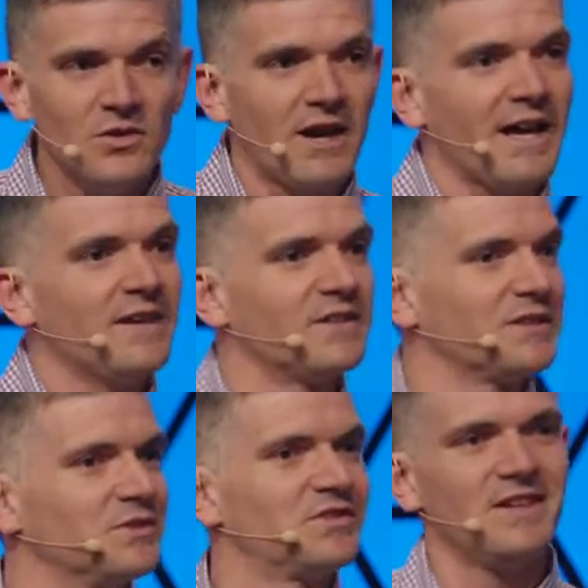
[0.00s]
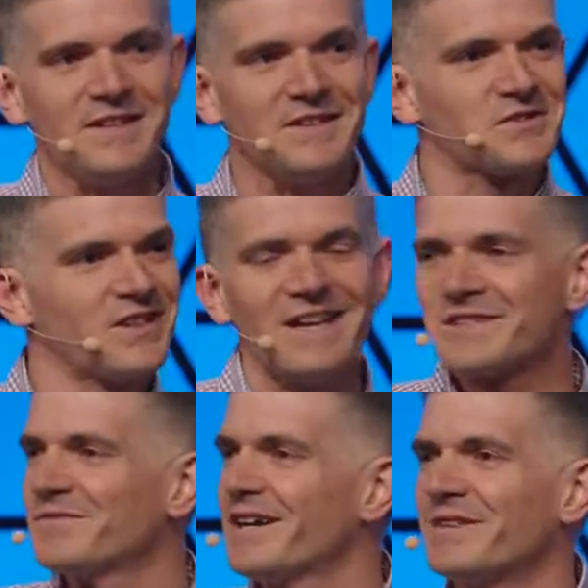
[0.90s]
you'll have a content,
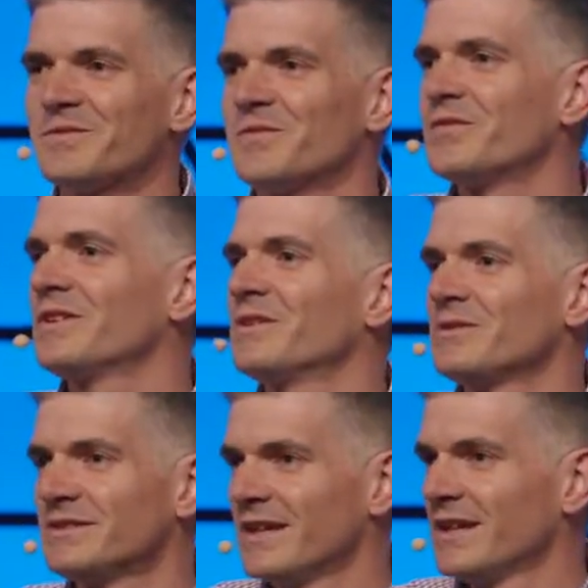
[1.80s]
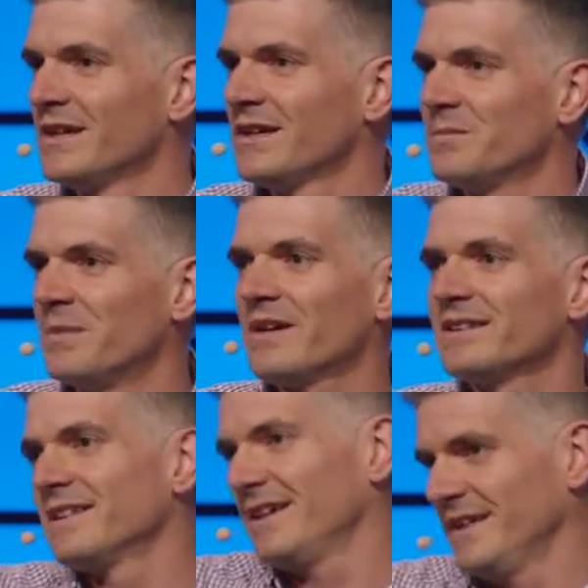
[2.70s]
satisfied, fulfilled
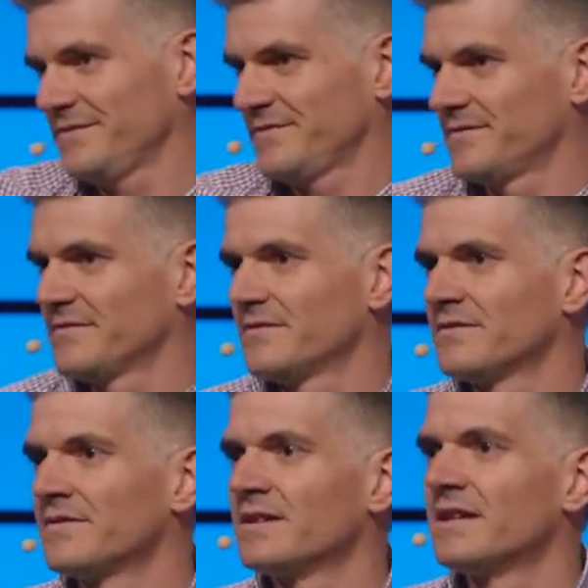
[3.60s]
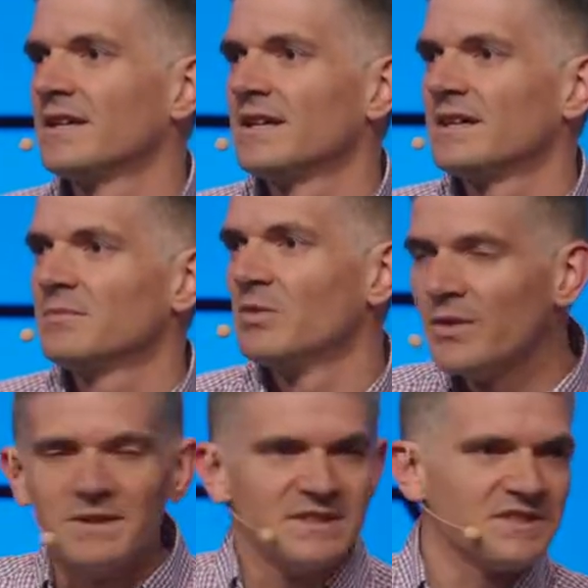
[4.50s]
married life. But
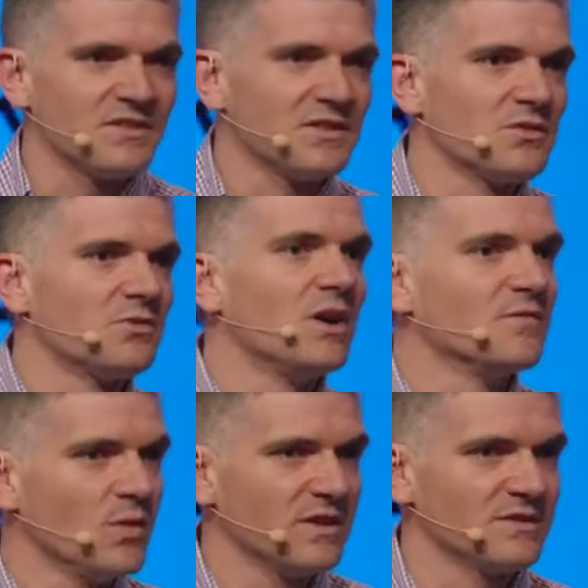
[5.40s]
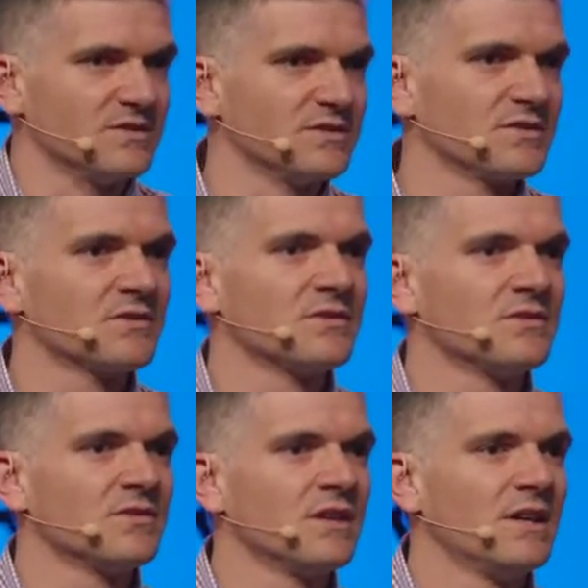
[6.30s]
we've been listening to the wrong voices.
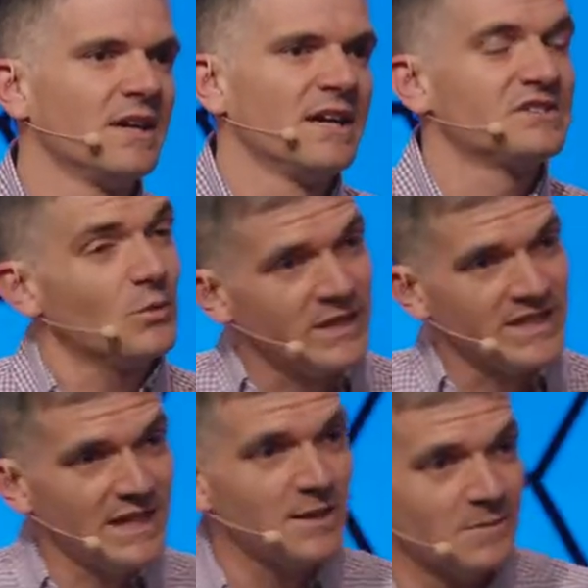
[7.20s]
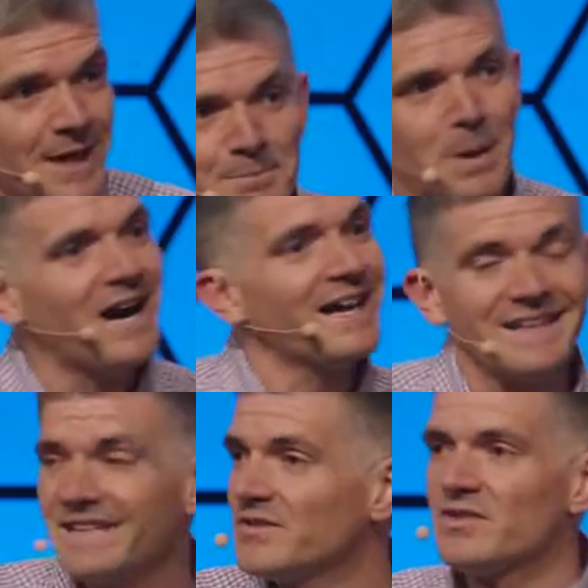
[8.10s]
And so we keep
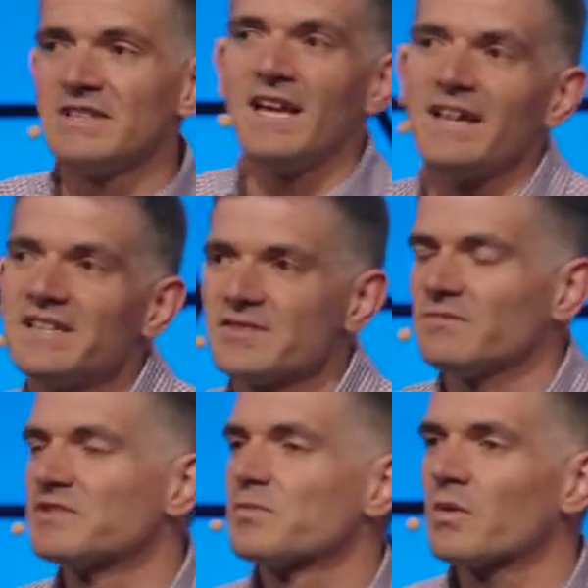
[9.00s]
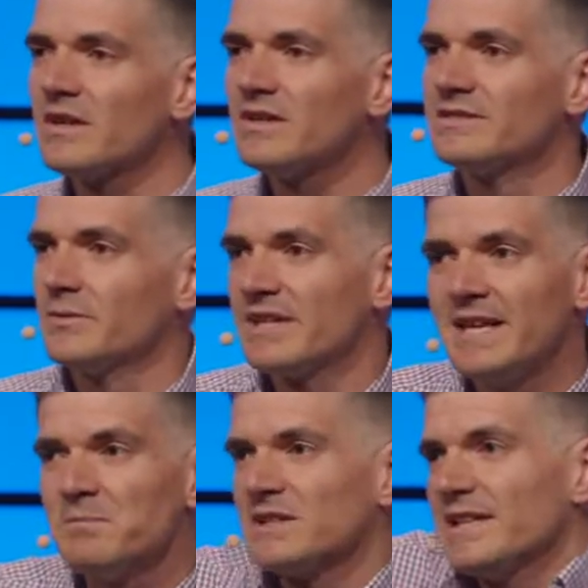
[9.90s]
buying into the lies of this world, and we keep